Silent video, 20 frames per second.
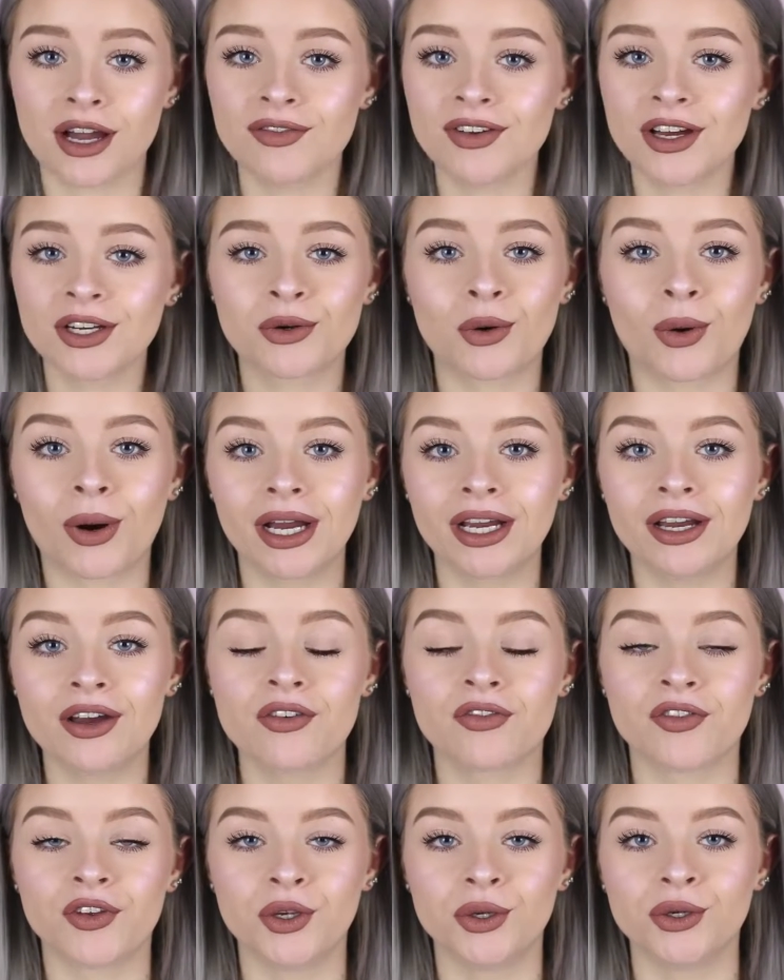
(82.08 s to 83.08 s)
I've had quite
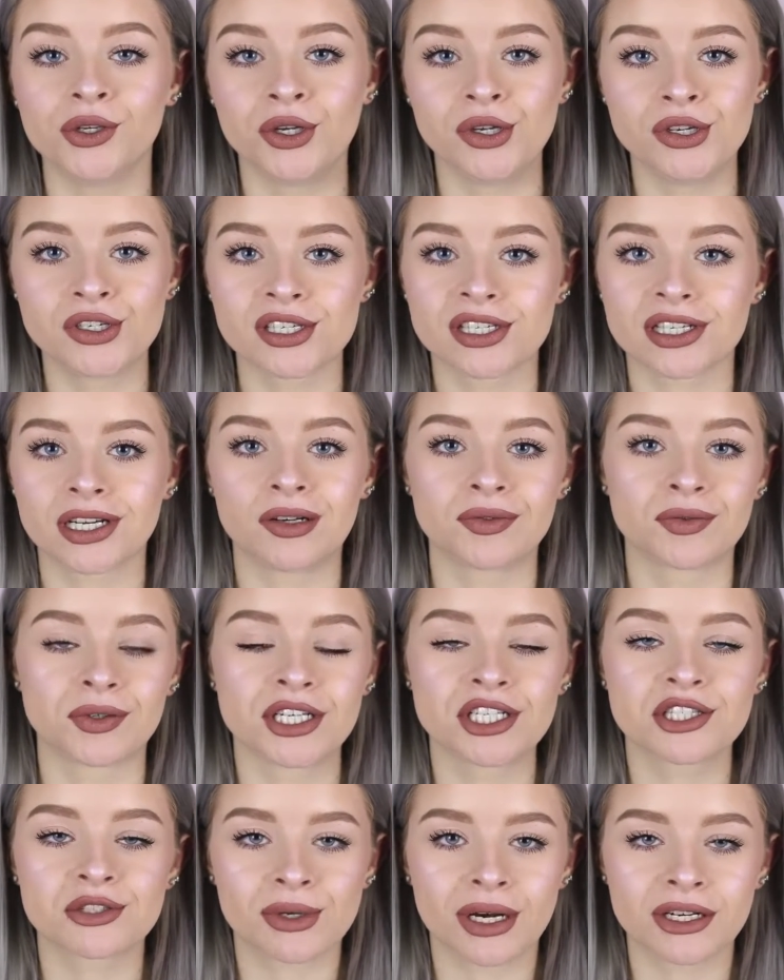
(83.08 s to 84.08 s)
a few new
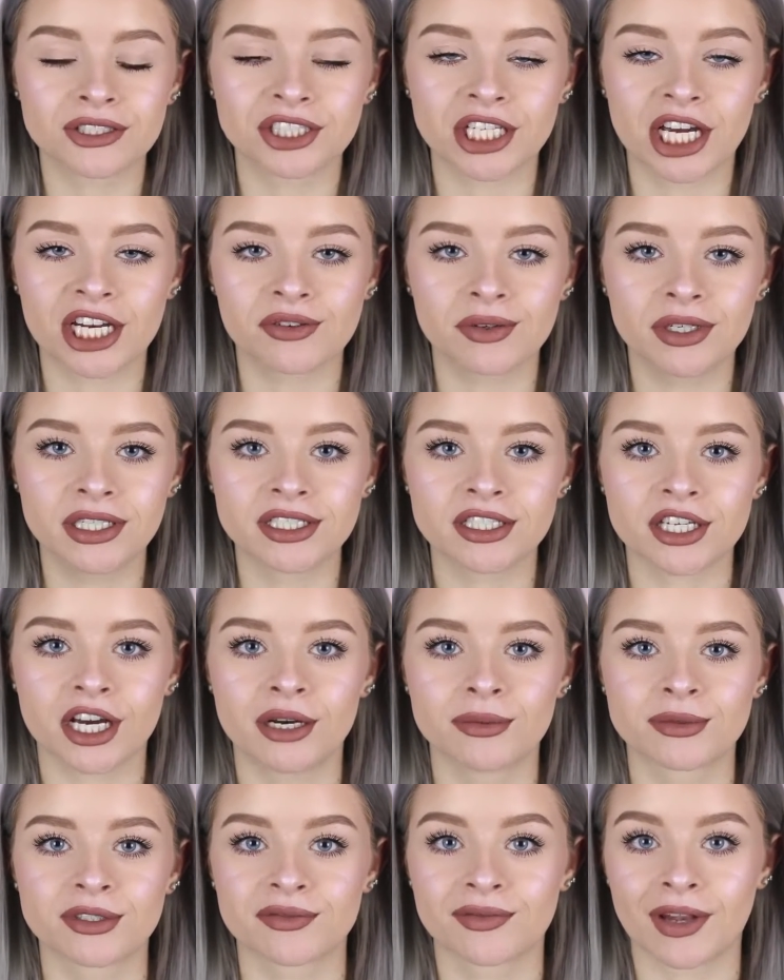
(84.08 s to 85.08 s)
discoveries throughout January in
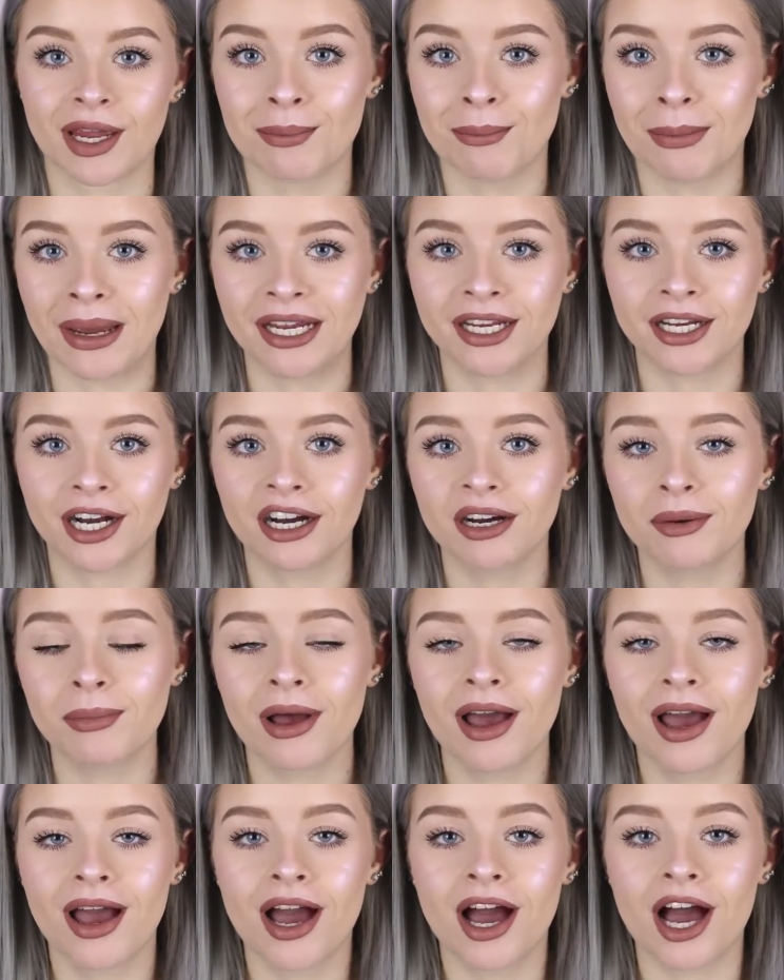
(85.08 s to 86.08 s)
terms of like
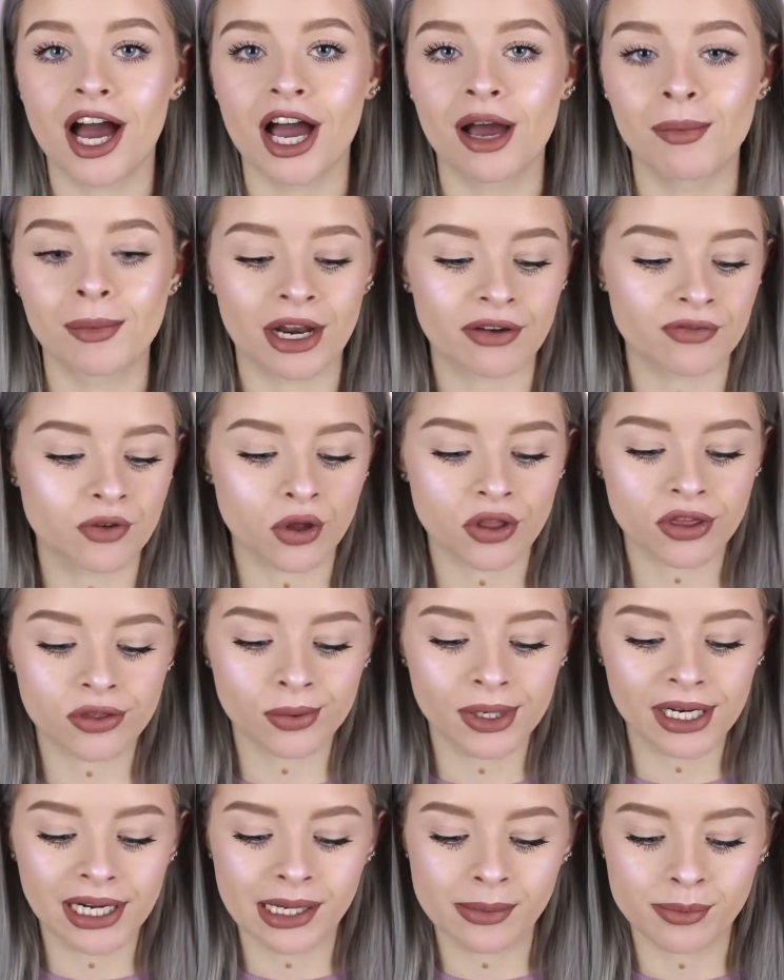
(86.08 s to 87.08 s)
makeup, um, and I've got
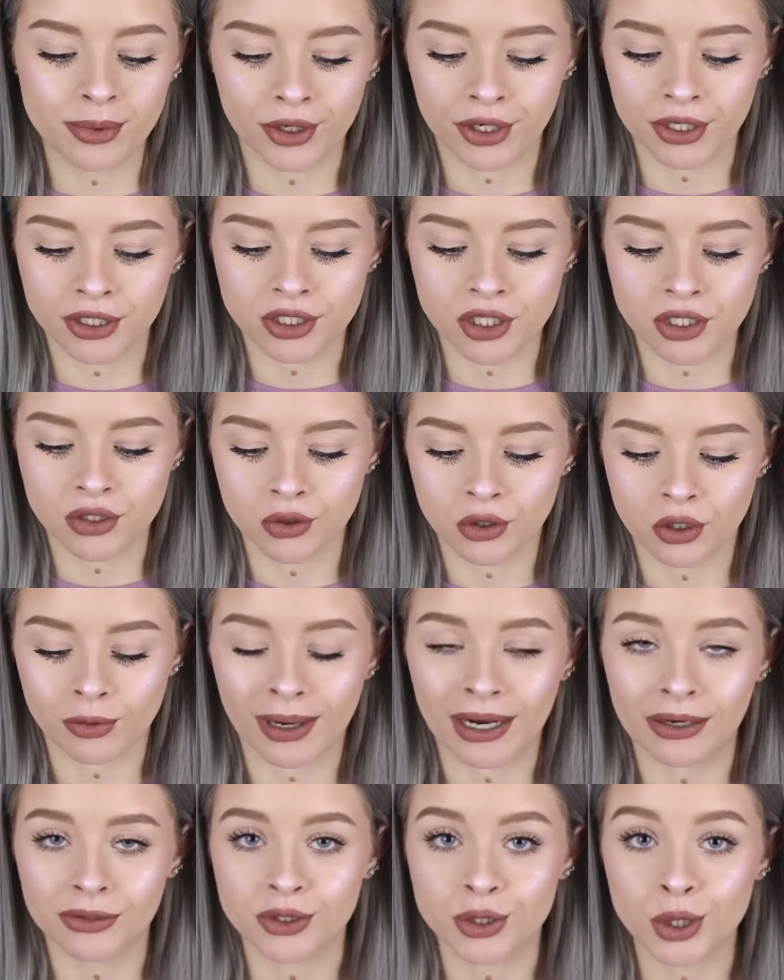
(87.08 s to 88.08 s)
three lip products to talk
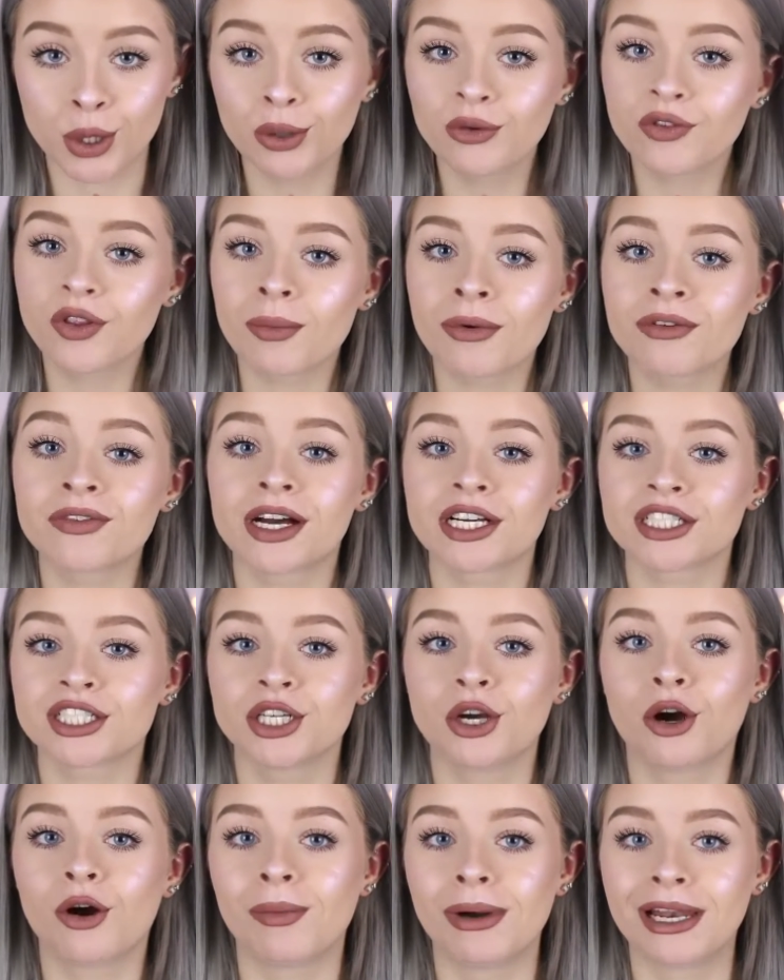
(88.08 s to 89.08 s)
about. Two of them I've
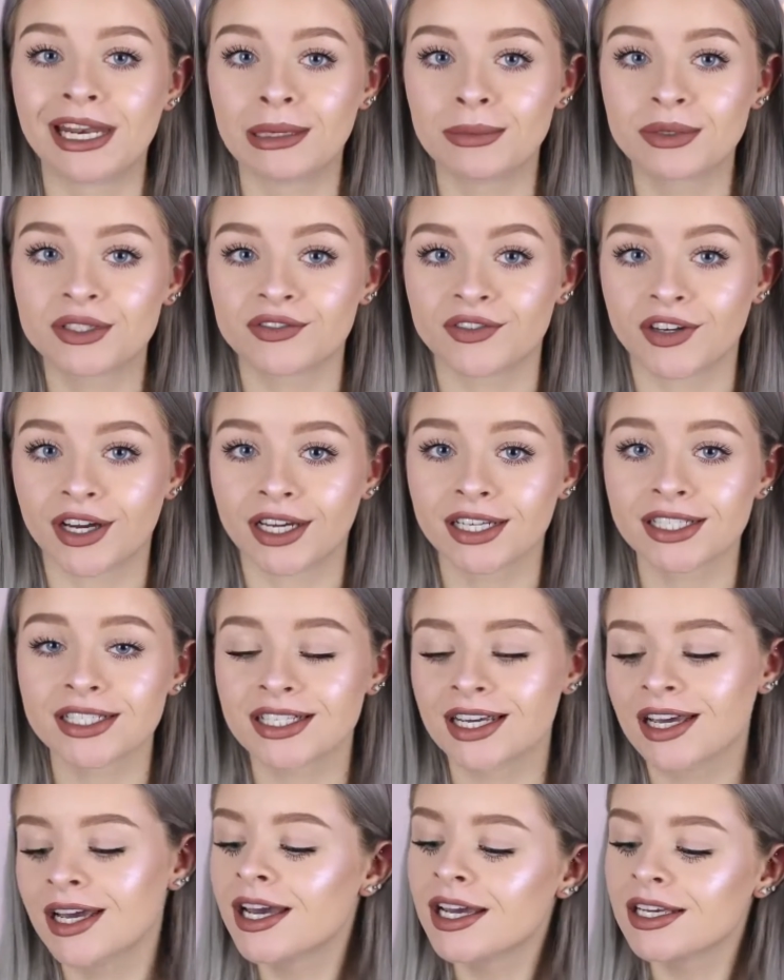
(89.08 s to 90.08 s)
actually got on my lips
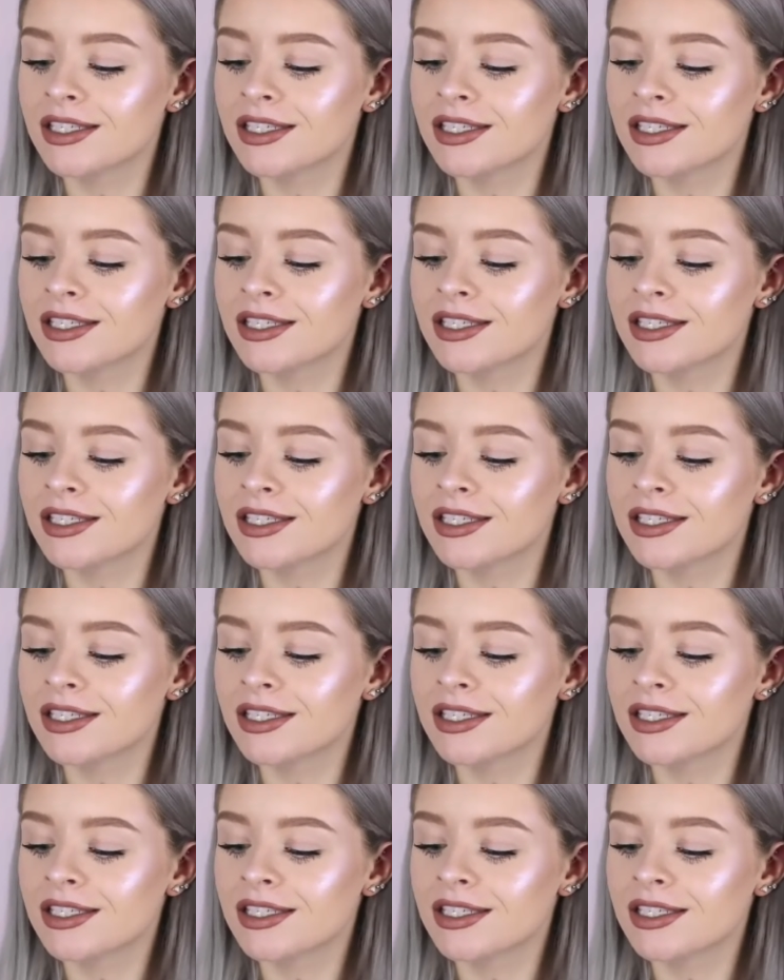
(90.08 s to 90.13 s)
first.